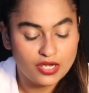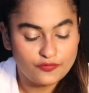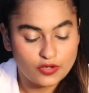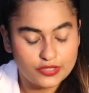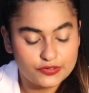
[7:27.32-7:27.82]

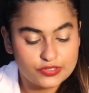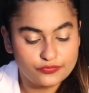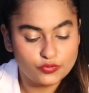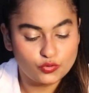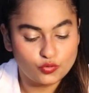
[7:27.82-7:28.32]
For others
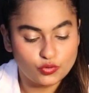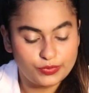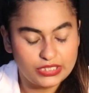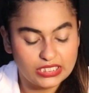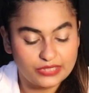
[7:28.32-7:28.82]
of you, you could
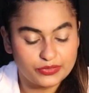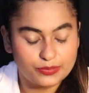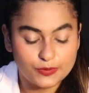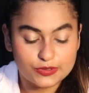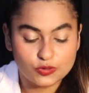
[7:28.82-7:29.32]
be dealing with
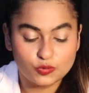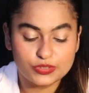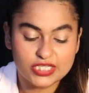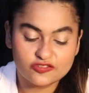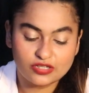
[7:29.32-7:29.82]
a person who
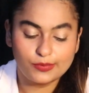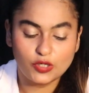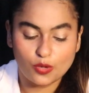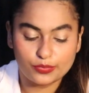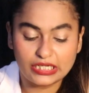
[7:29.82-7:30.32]
was extremely
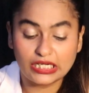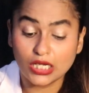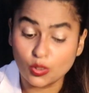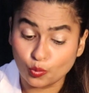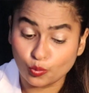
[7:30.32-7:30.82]

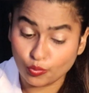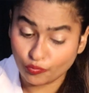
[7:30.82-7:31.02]
dominating